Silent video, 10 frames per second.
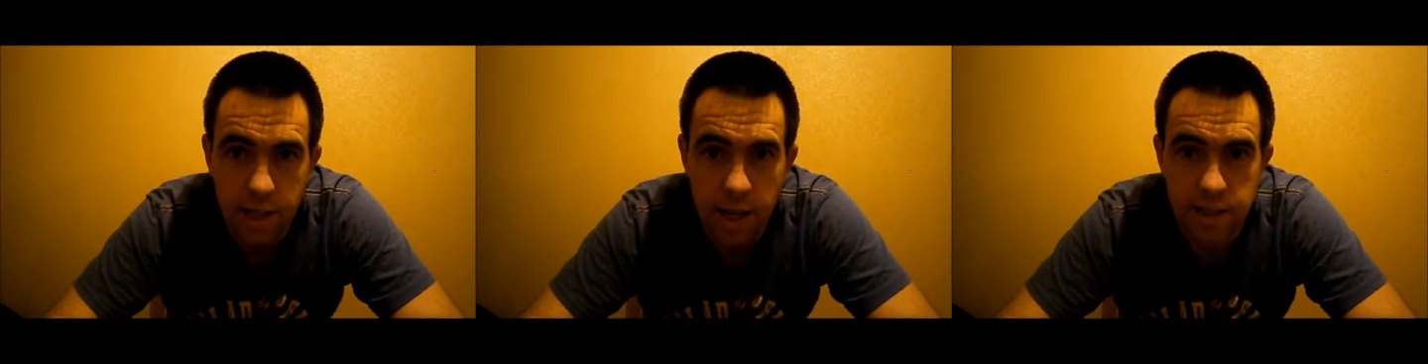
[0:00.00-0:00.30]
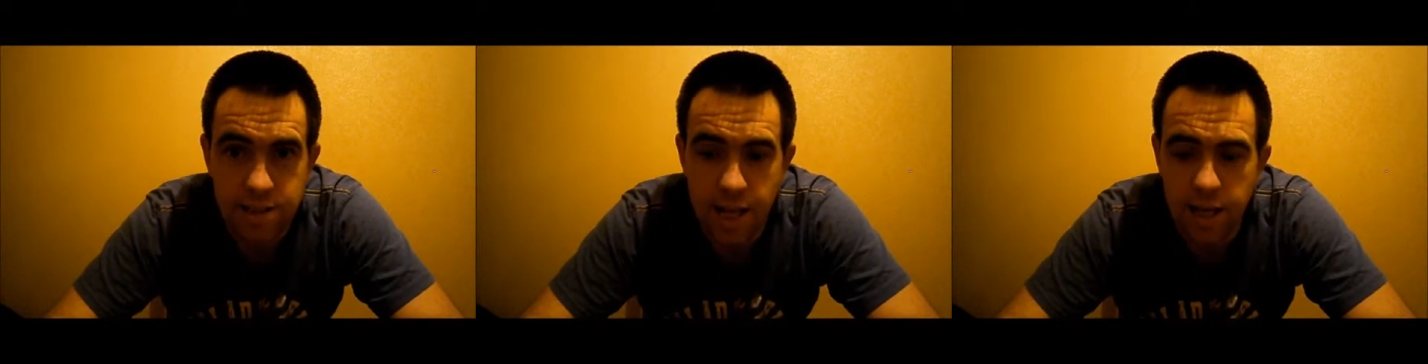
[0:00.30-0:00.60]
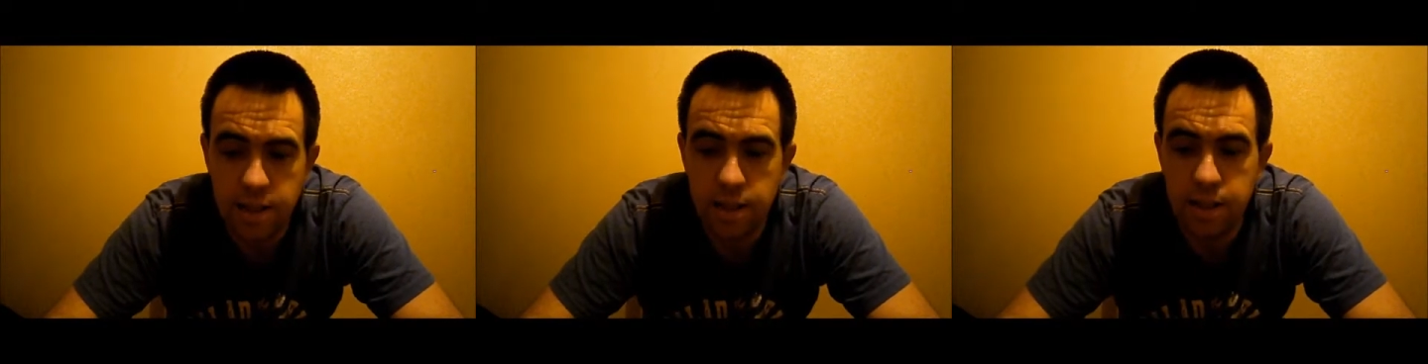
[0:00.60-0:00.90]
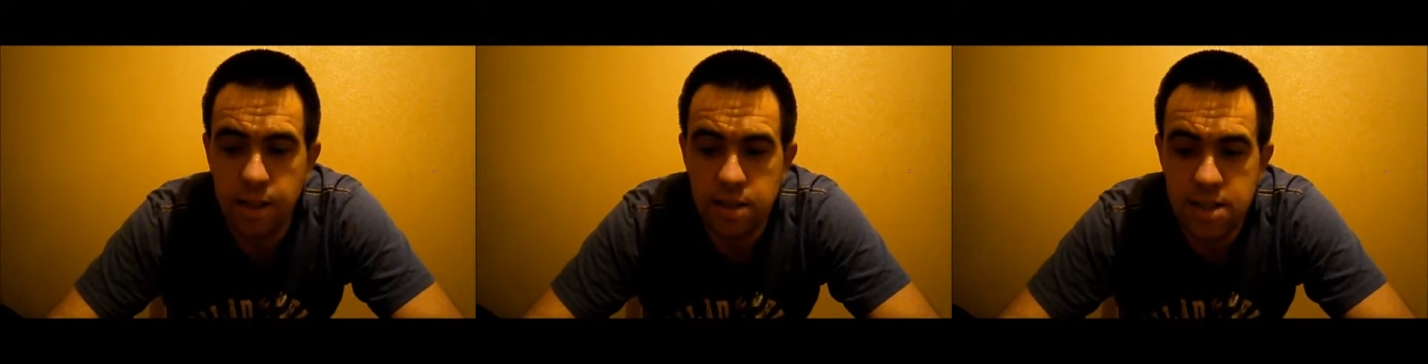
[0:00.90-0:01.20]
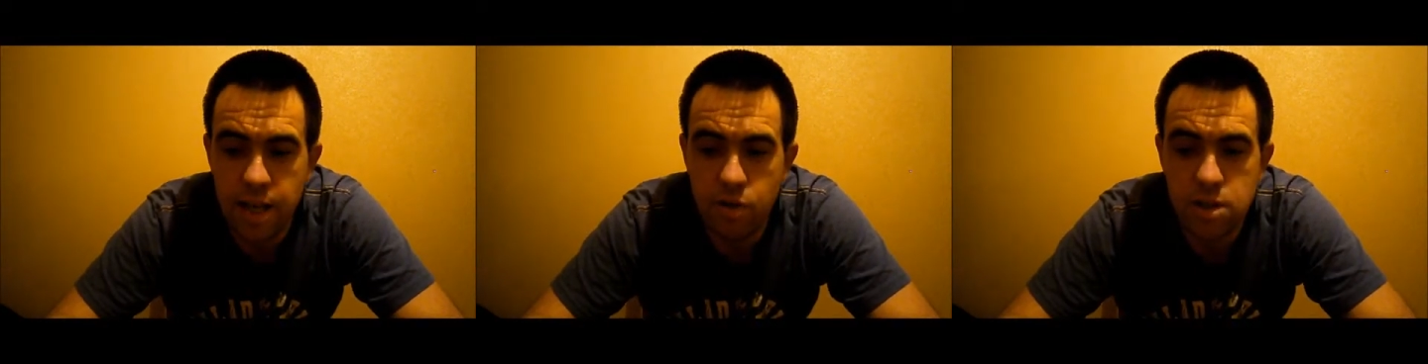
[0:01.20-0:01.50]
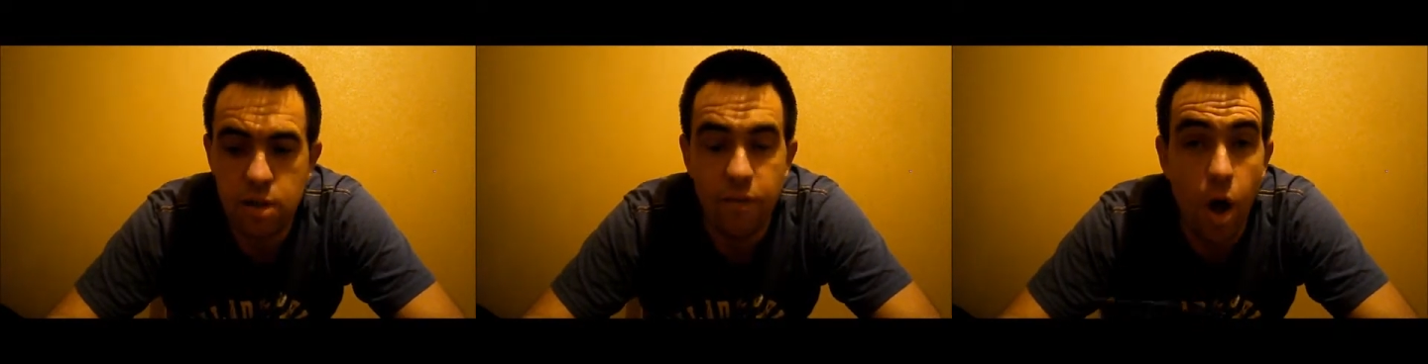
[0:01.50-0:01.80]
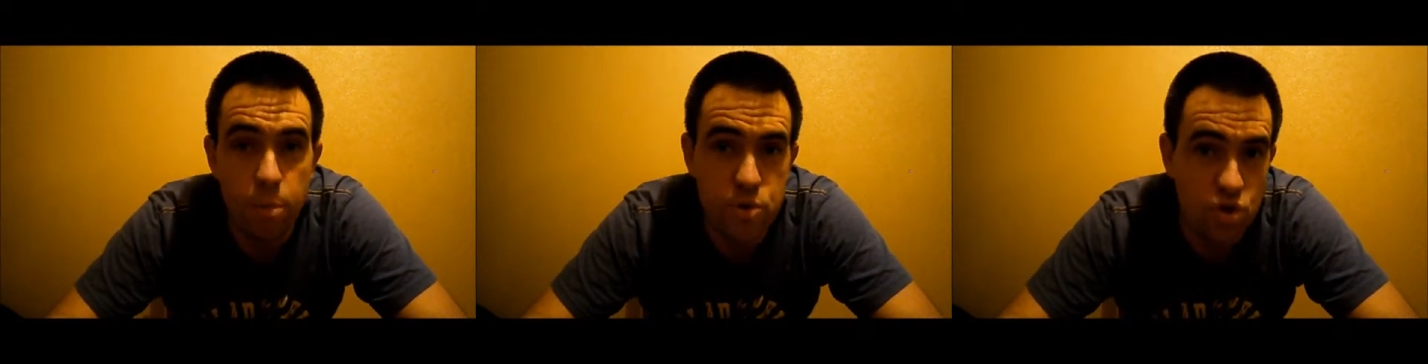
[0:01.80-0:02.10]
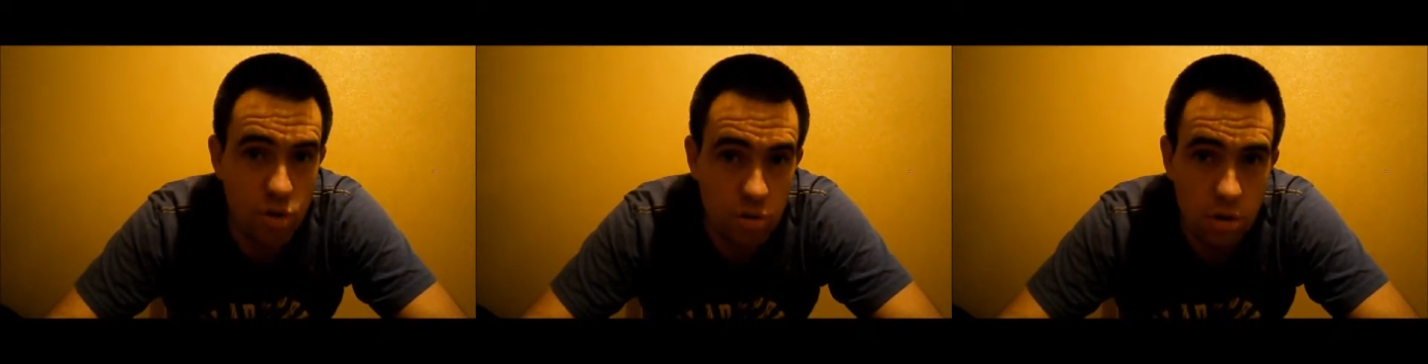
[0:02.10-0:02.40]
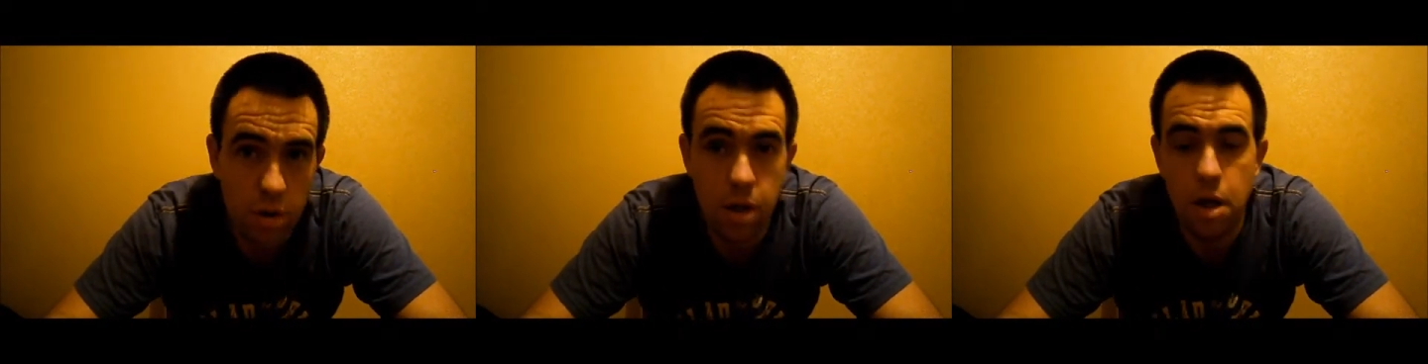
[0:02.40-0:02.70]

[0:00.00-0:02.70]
I designed a series of optional